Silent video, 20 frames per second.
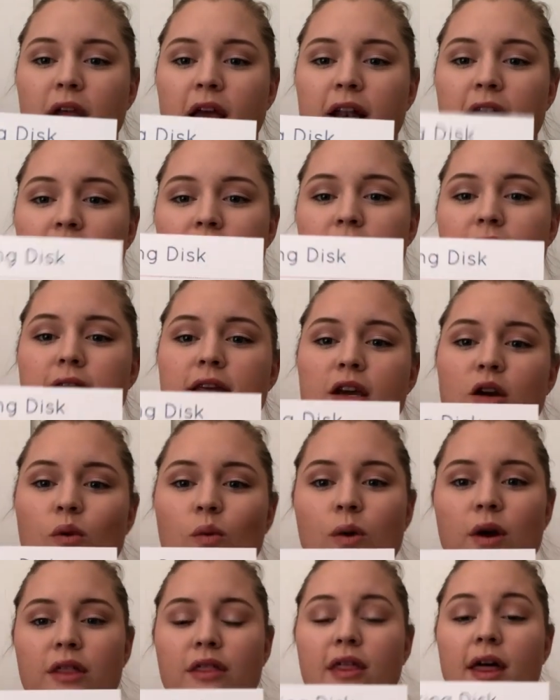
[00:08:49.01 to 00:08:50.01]
and
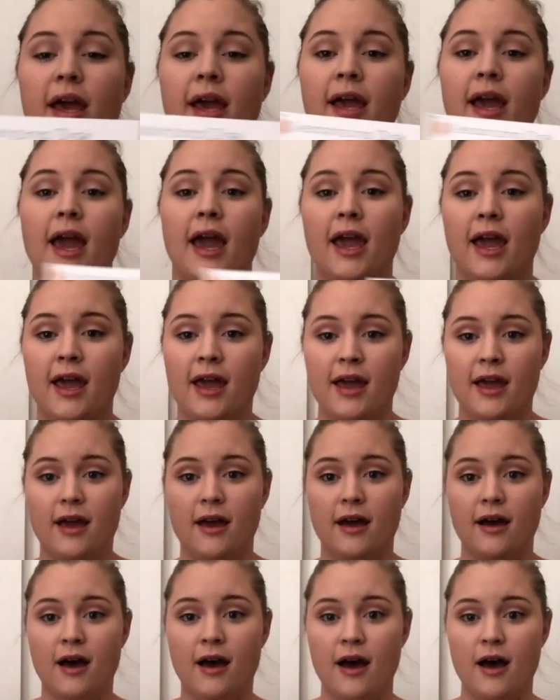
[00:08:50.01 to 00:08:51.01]
anything with like
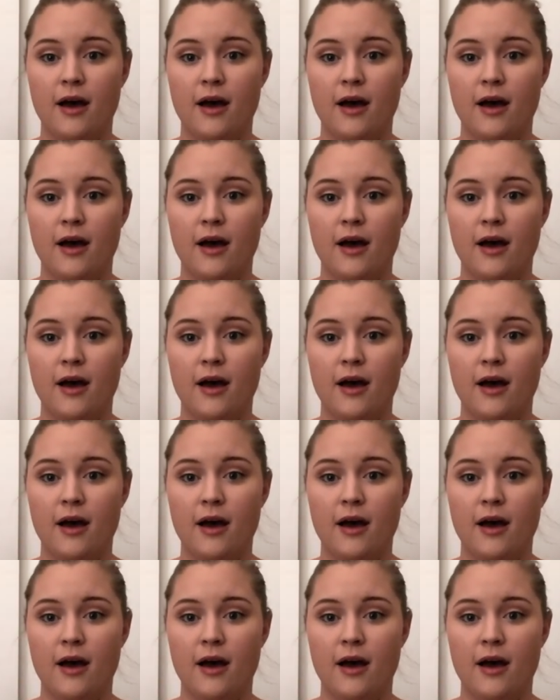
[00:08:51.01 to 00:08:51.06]
a